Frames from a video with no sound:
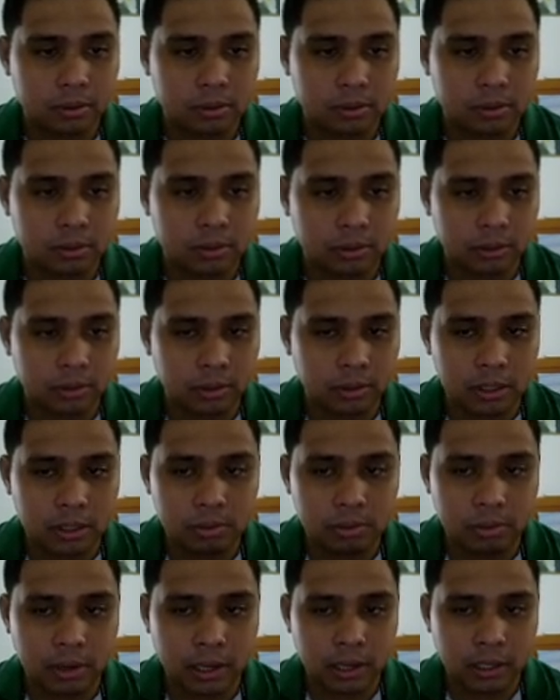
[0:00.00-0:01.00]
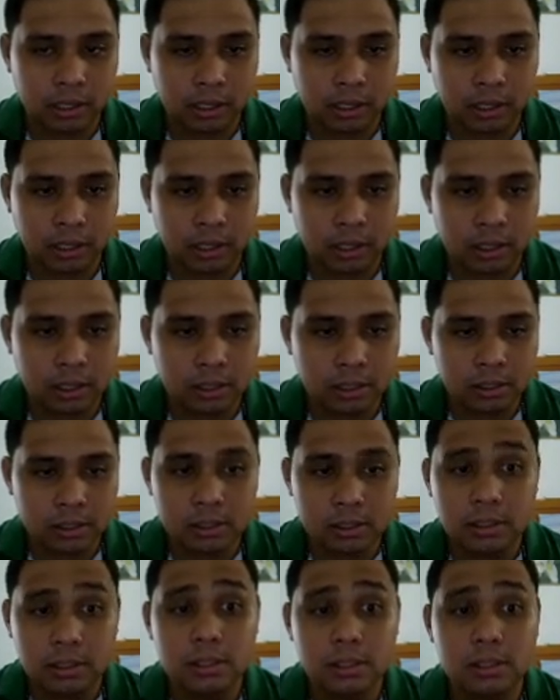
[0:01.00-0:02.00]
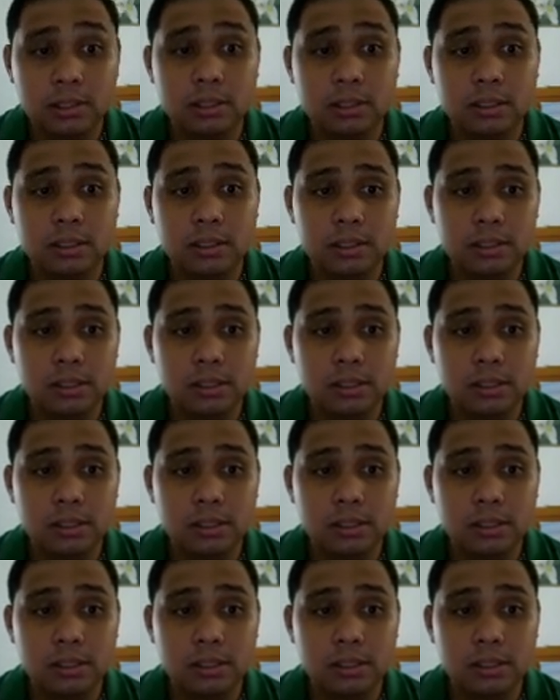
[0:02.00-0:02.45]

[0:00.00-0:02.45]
So this one is